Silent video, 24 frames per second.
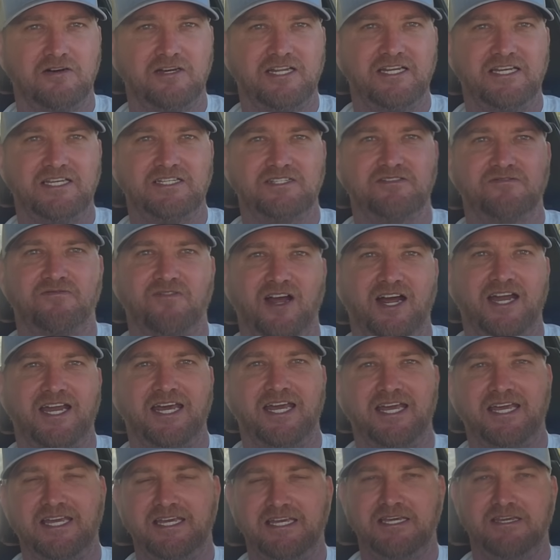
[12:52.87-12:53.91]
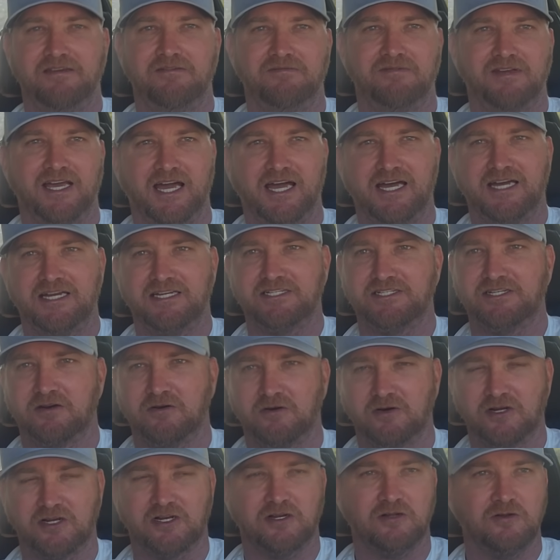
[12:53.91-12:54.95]
It is Friday Eve, guys. Y'all
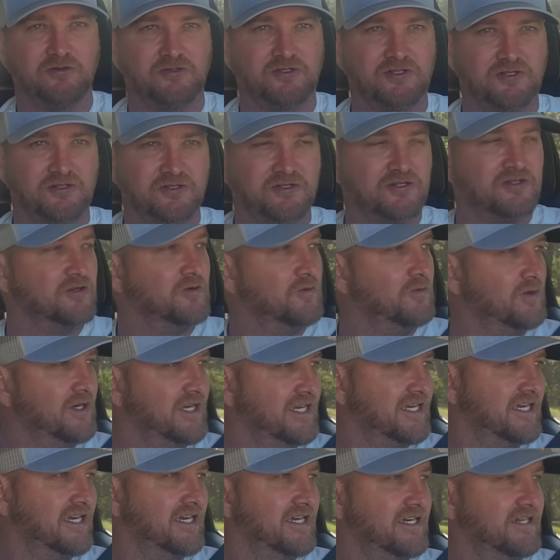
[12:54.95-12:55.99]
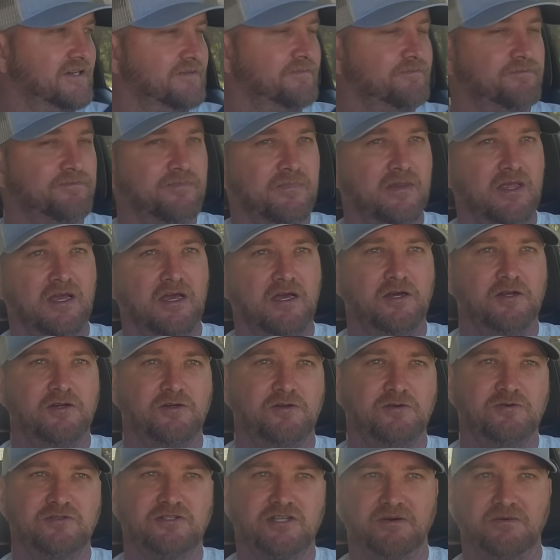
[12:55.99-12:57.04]
are closer to the weekend
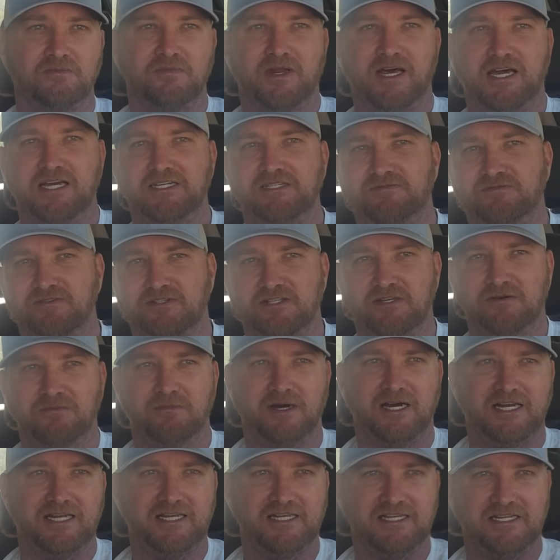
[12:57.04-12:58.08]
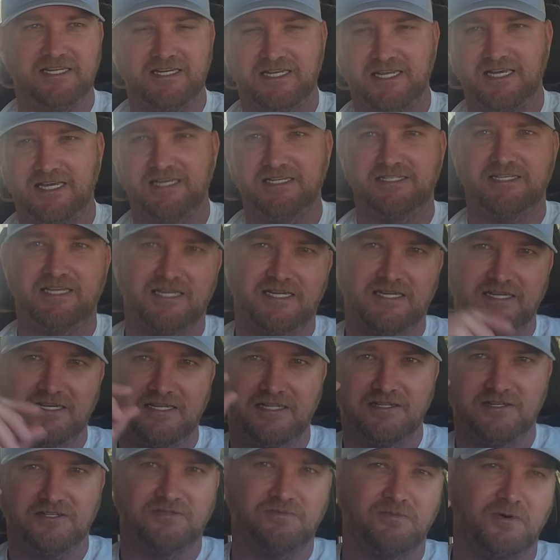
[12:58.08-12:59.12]
do something nice for somebody today, take
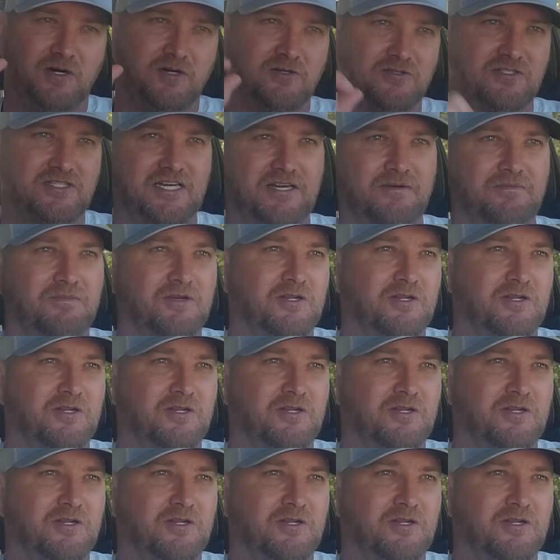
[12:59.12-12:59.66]
another small step